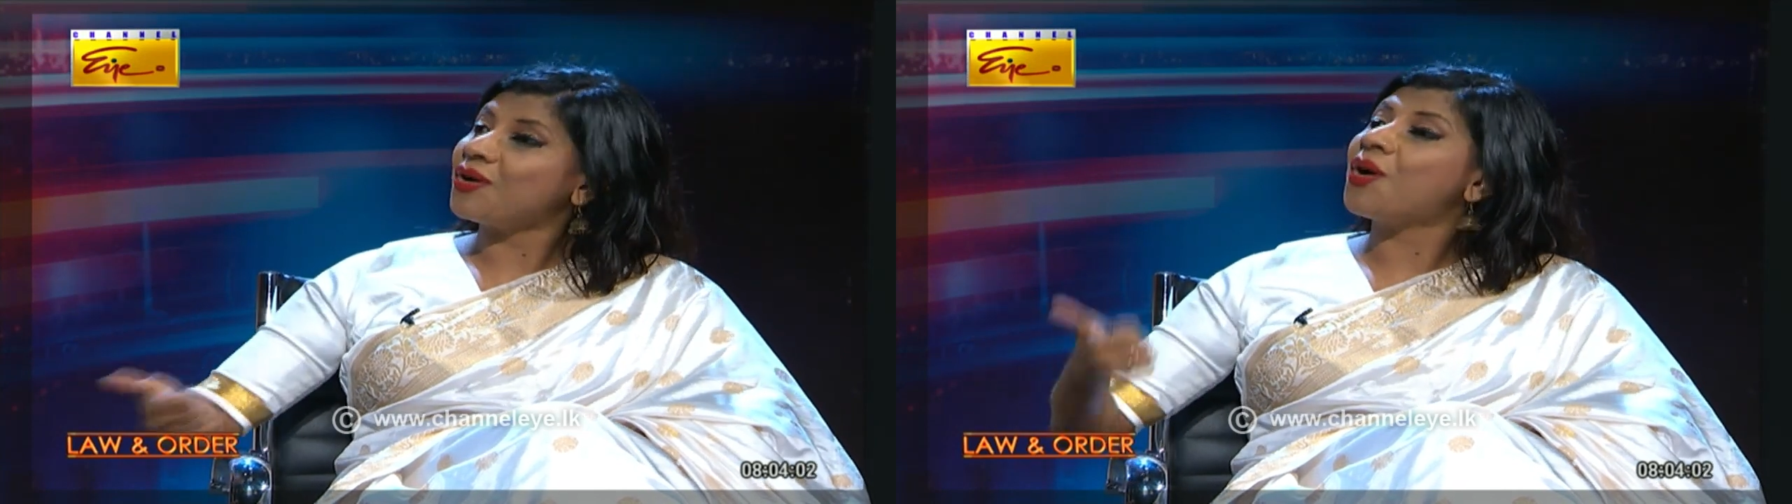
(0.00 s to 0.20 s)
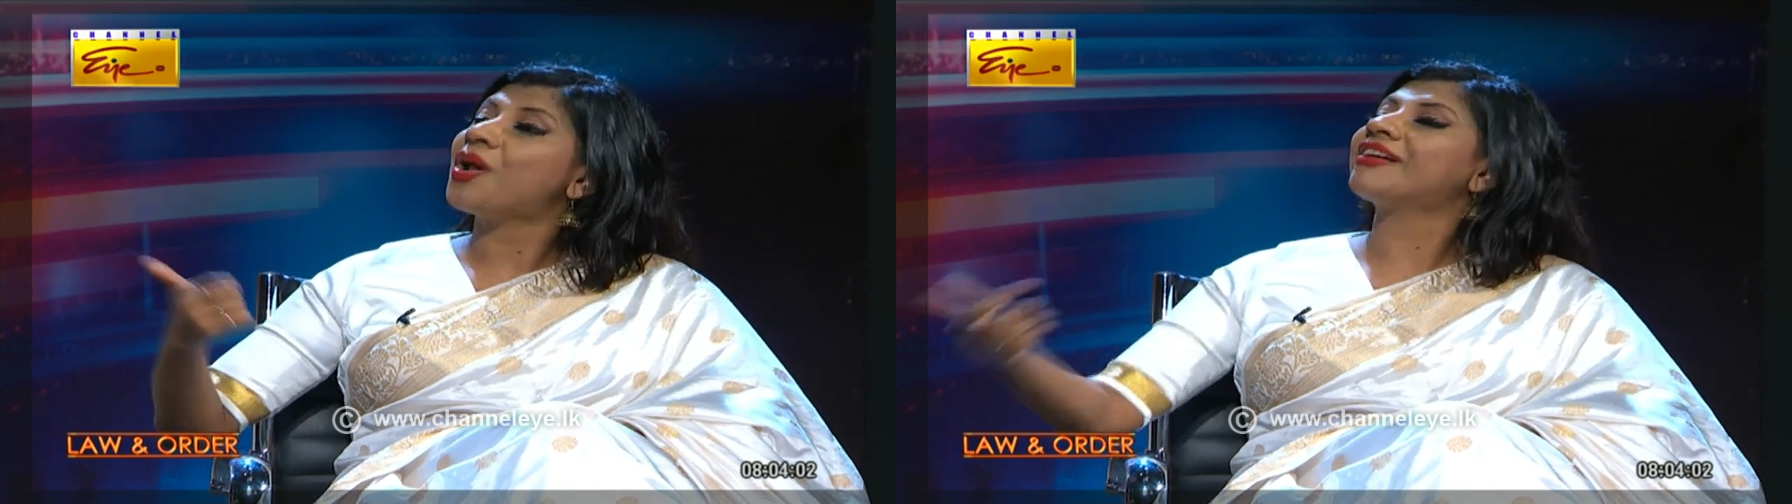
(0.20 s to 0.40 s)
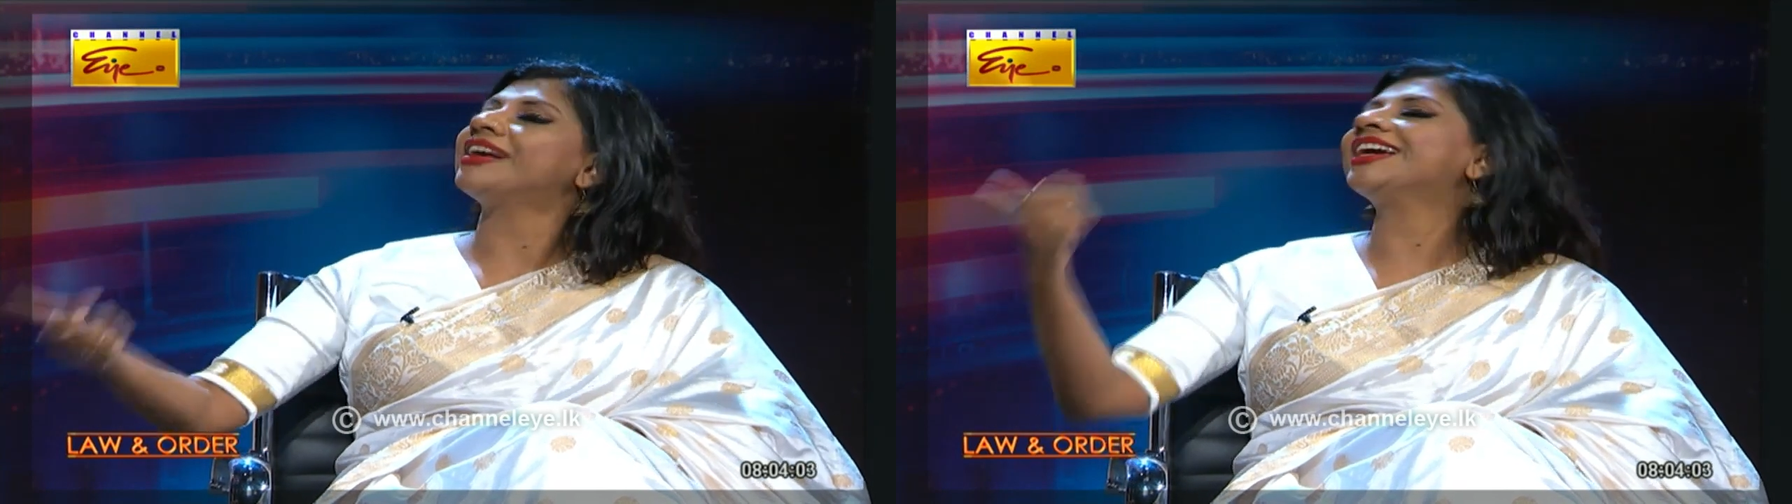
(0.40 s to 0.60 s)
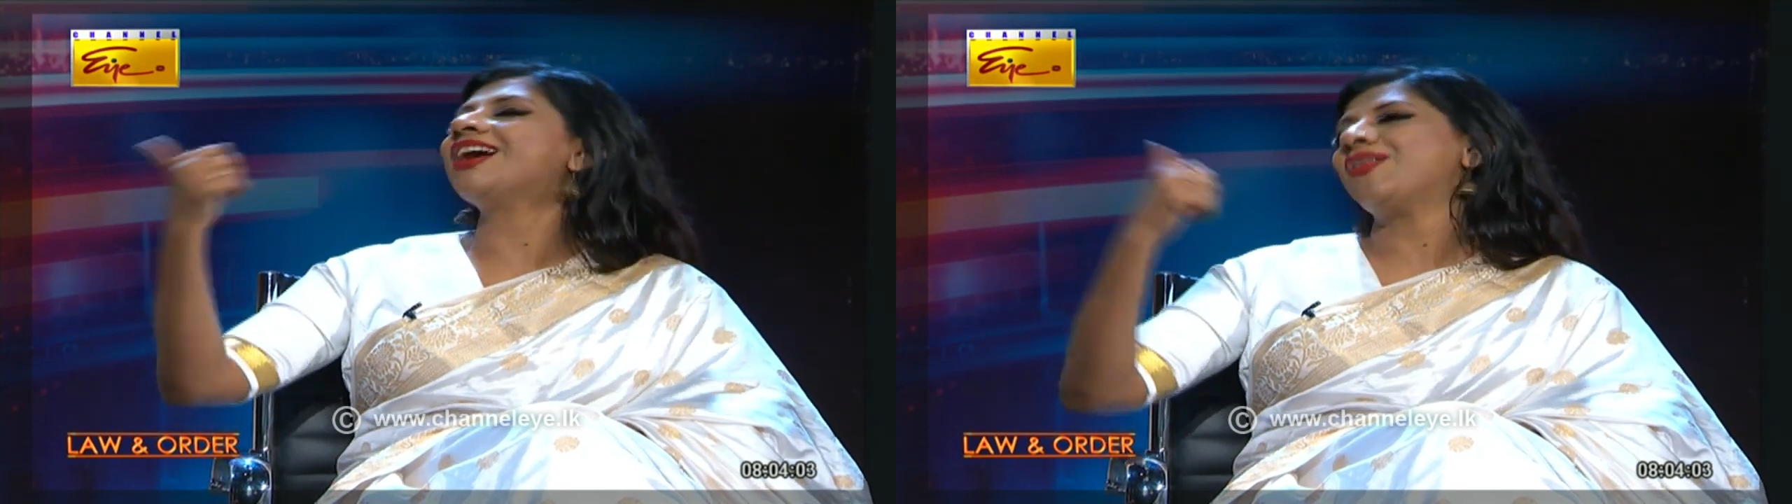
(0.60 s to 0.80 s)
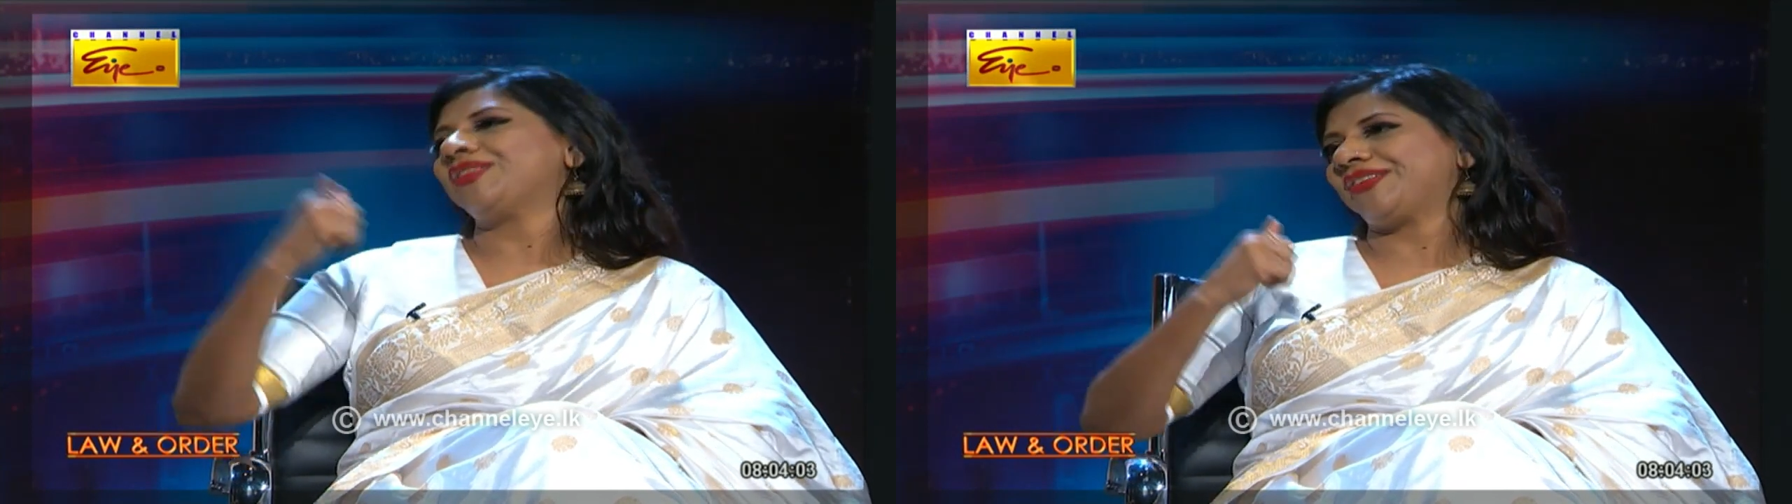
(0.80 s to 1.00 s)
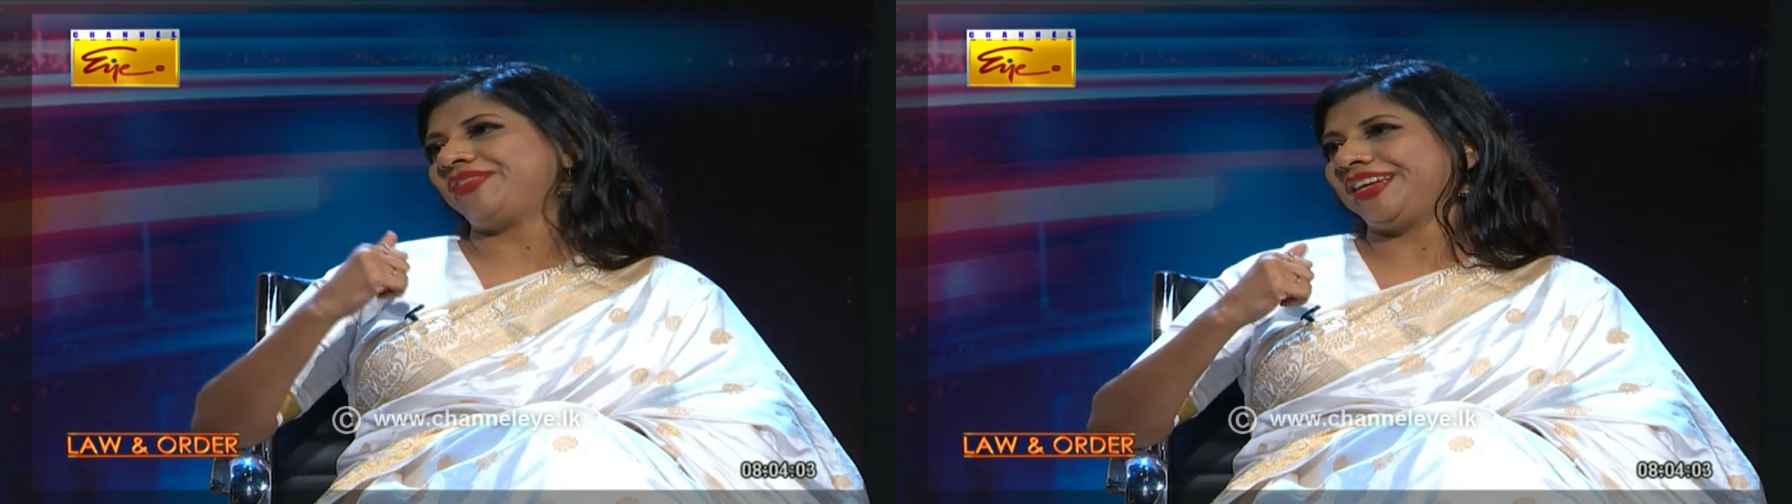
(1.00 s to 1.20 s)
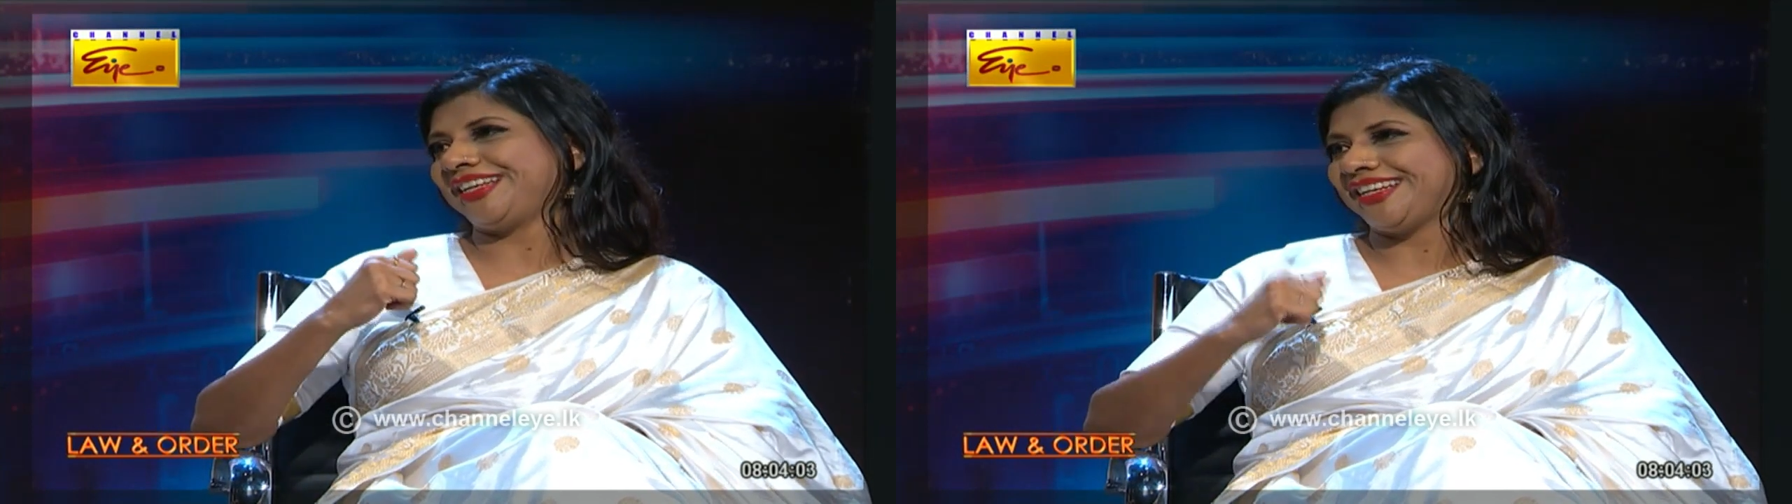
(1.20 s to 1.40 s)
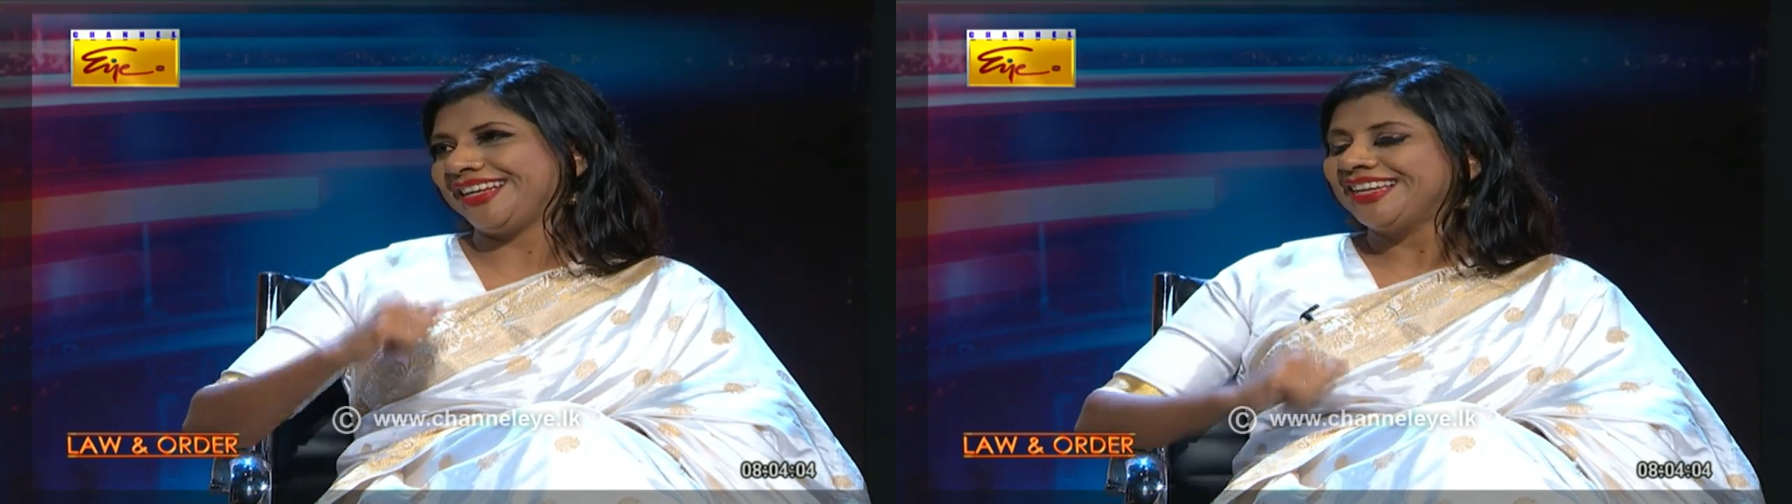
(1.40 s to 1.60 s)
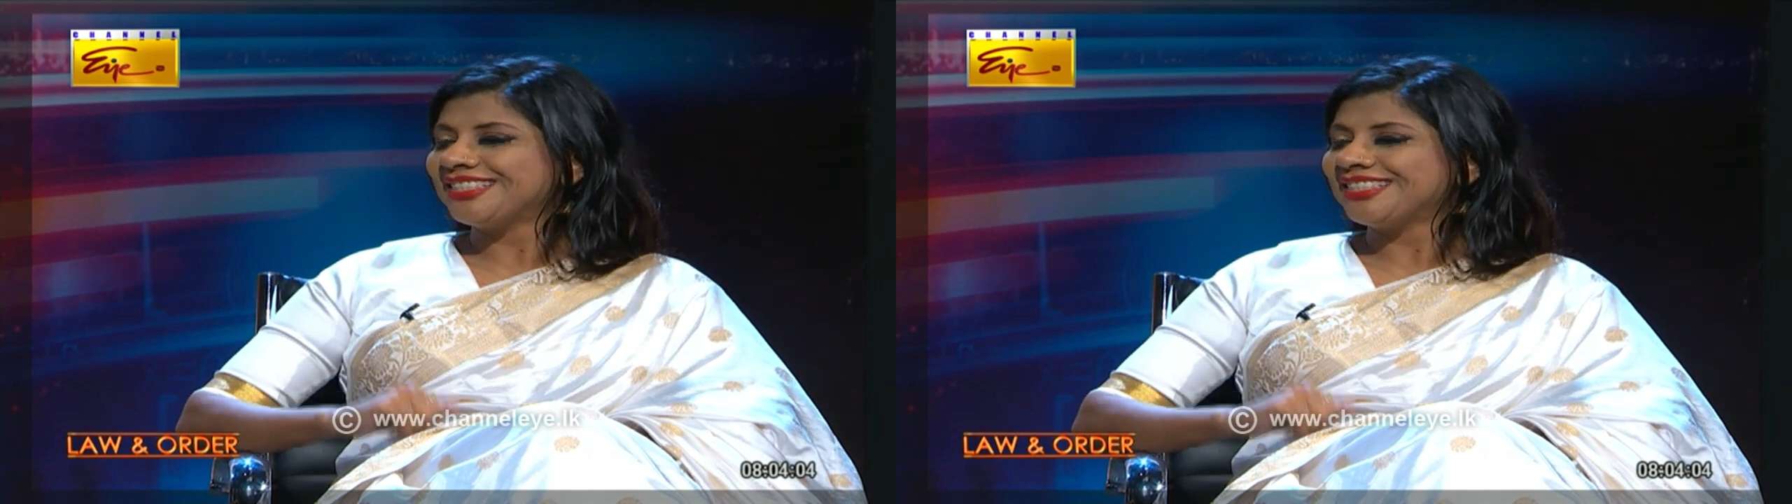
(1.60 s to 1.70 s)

already counterfeited.